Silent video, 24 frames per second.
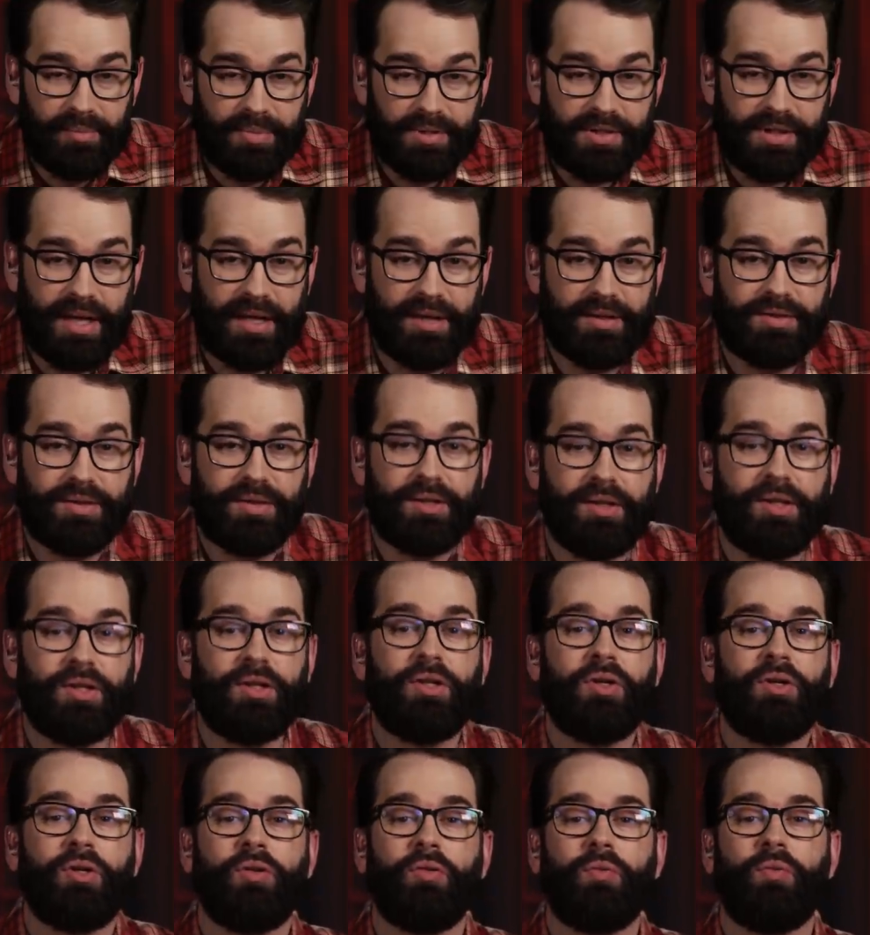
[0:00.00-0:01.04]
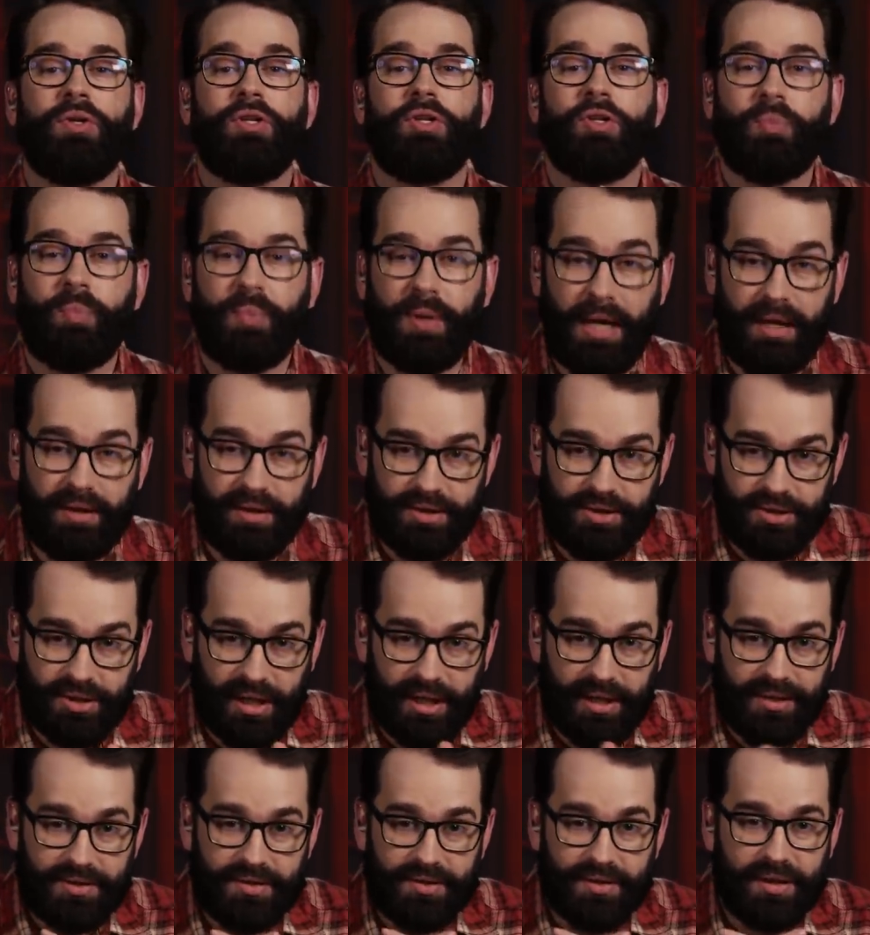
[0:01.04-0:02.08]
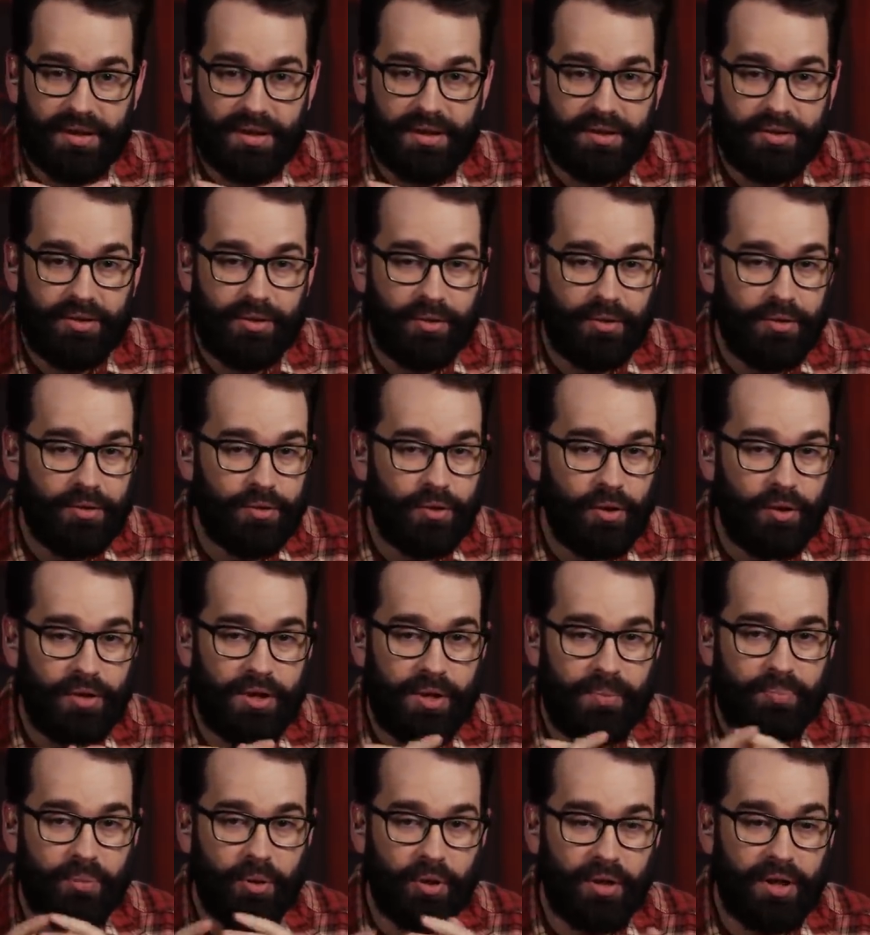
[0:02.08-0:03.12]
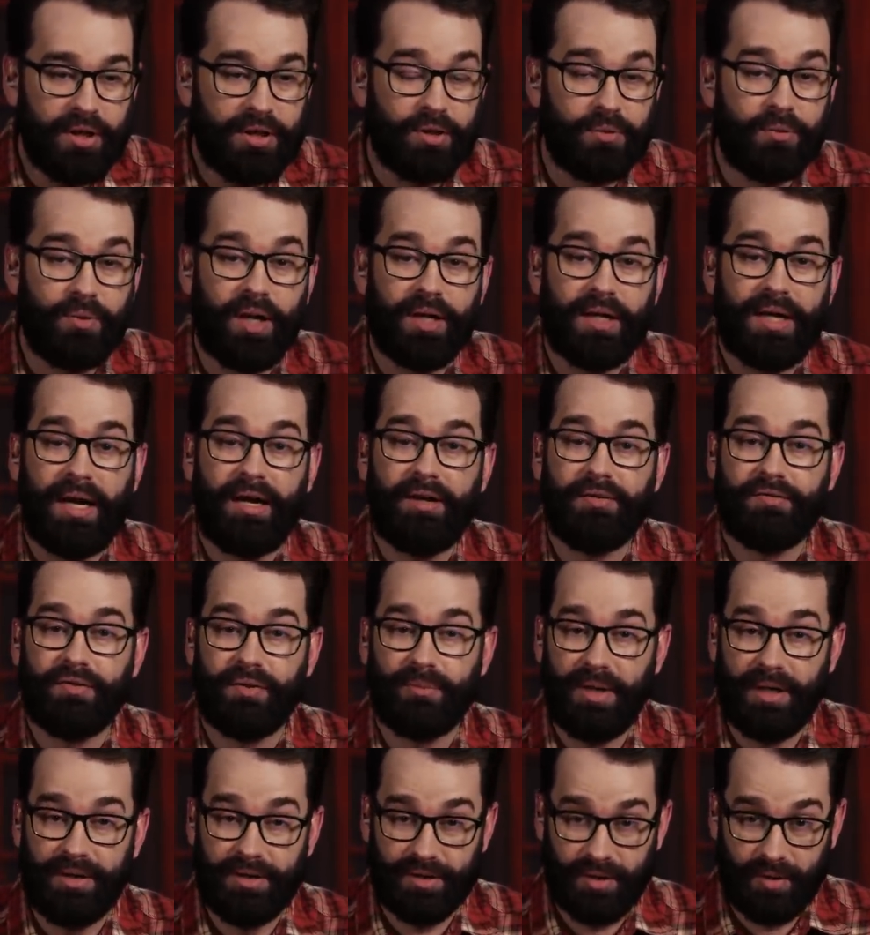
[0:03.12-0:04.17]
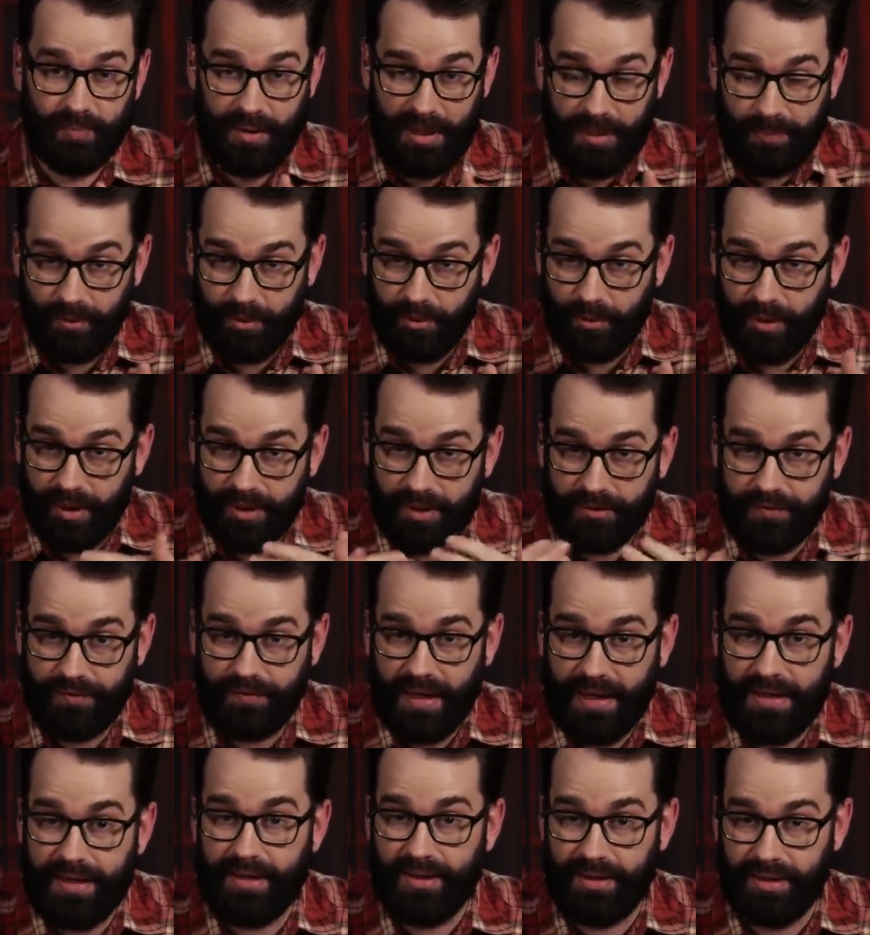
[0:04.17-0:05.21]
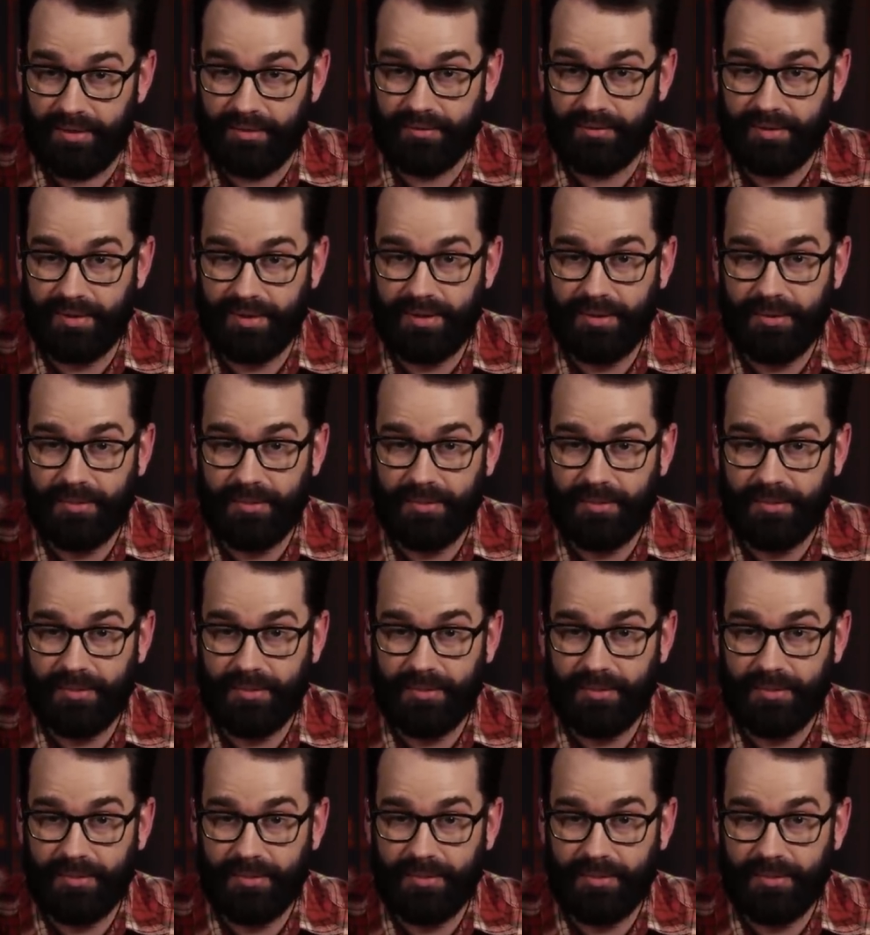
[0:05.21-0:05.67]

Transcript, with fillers: Besides, when you apologize, you're, you're only pulling the rug out from under the people who are defending you.